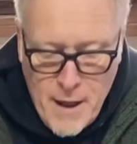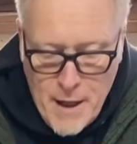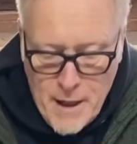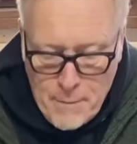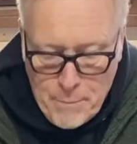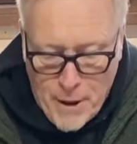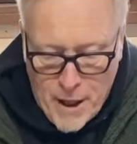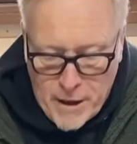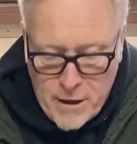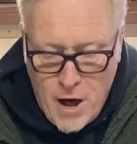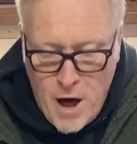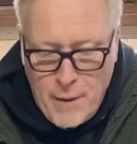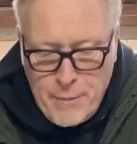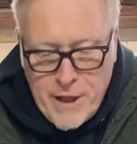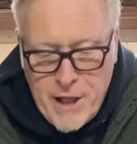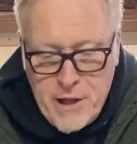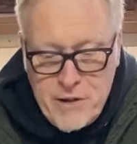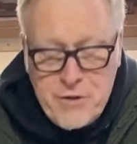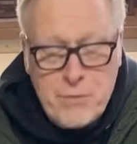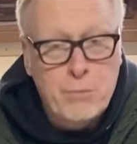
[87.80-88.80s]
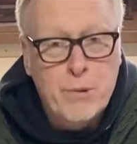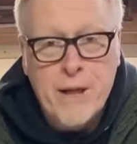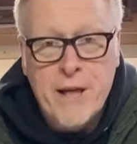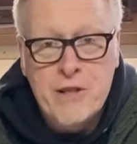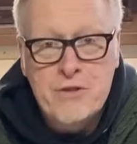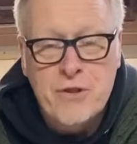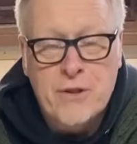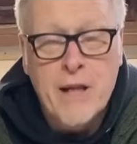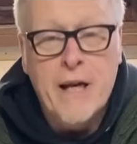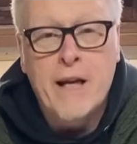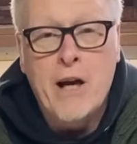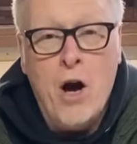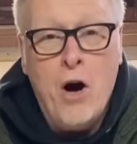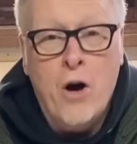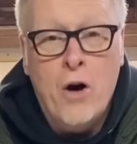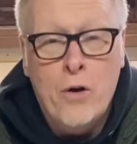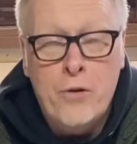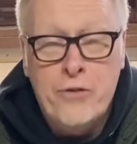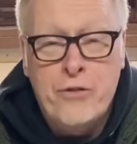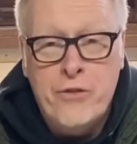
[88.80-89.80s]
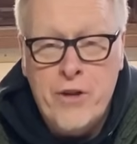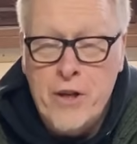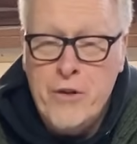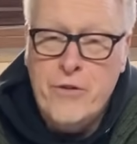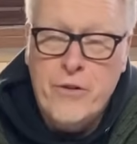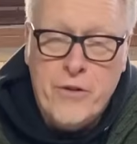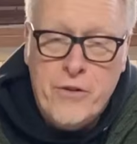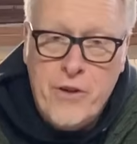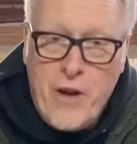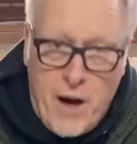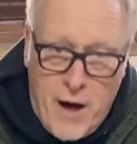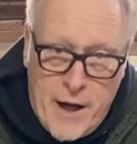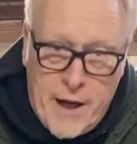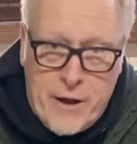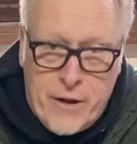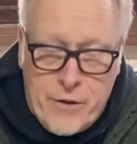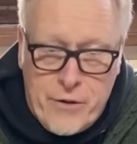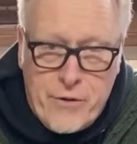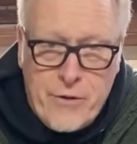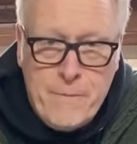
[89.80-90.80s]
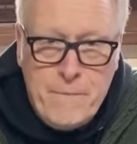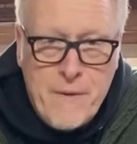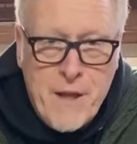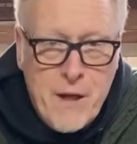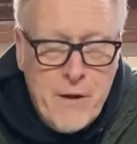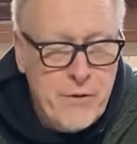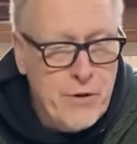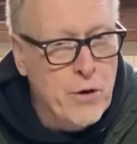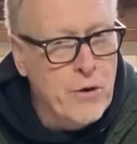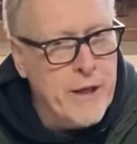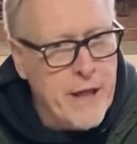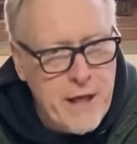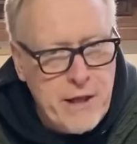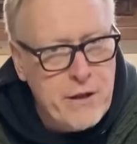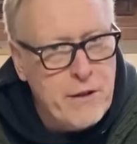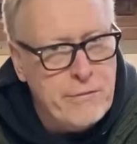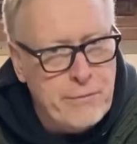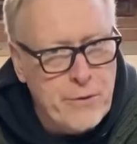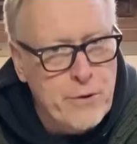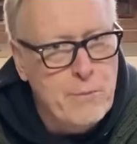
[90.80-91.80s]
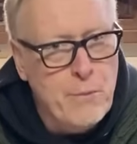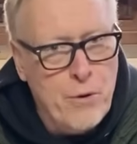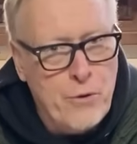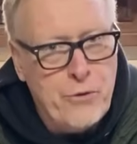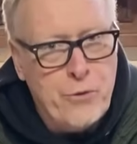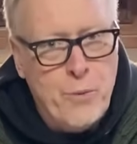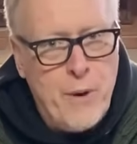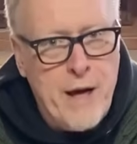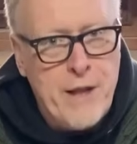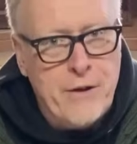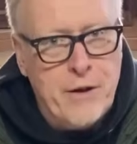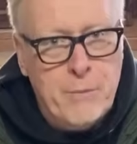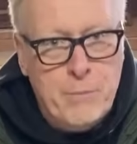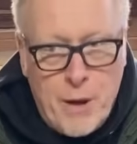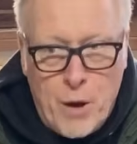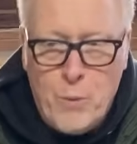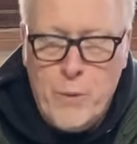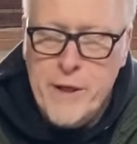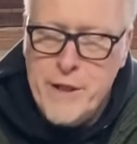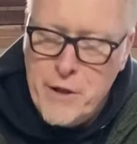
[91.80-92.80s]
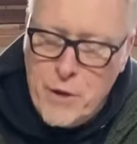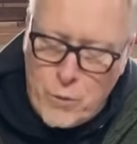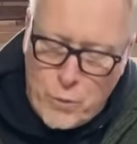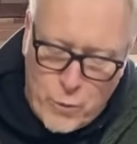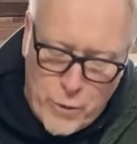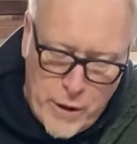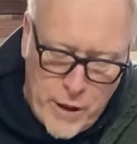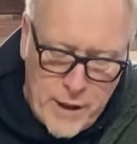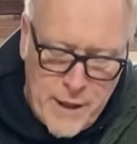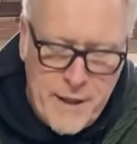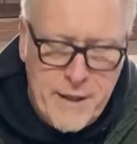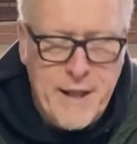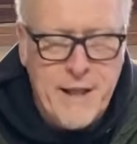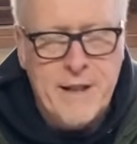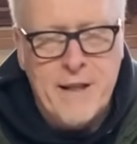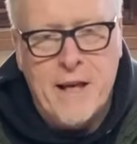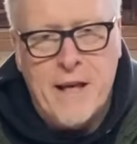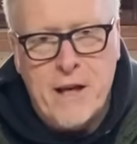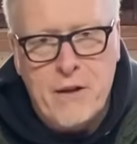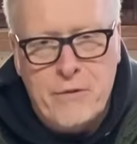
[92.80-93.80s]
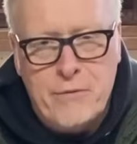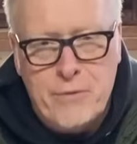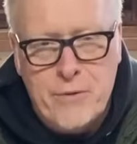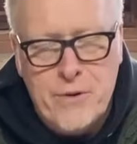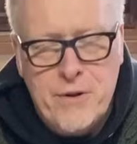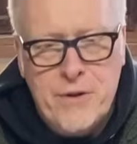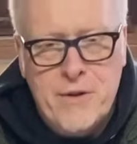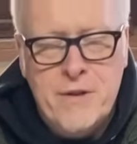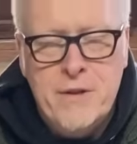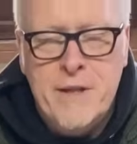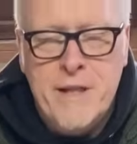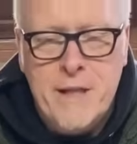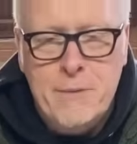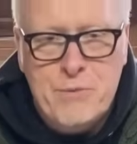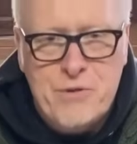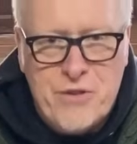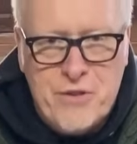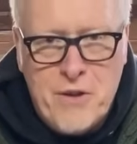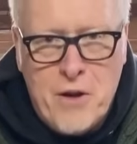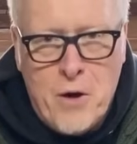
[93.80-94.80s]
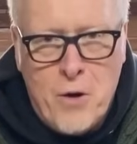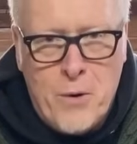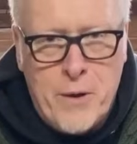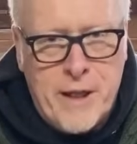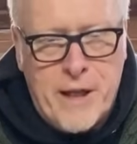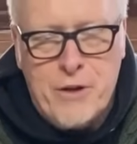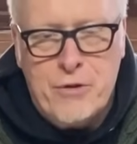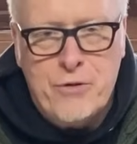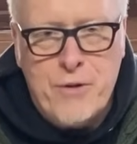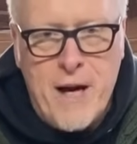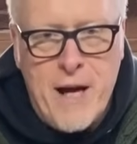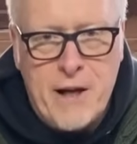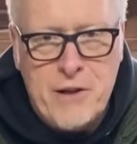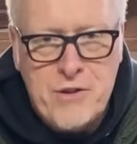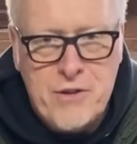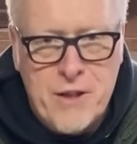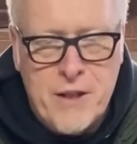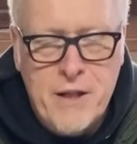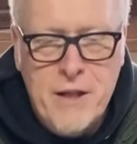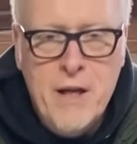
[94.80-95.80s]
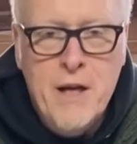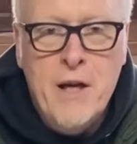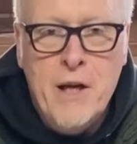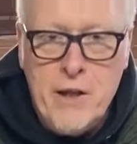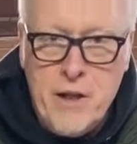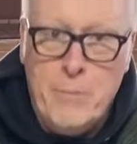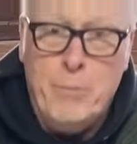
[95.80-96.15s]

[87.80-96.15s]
But combination blades are like all-season tires. They'll get you through most weather, but when you really need to get through the deep snow and get traction, you